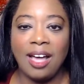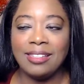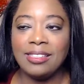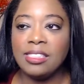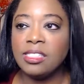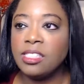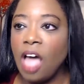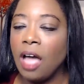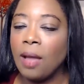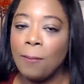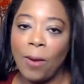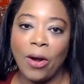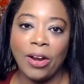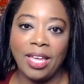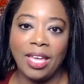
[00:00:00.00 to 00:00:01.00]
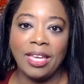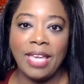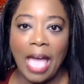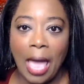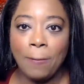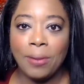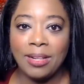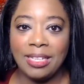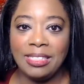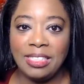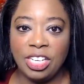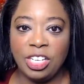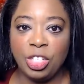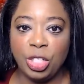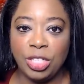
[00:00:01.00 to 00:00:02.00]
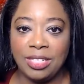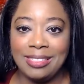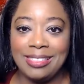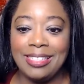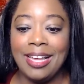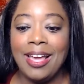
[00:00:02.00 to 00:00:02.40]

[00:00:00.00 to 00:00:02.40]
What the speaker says: stock market capitalizations,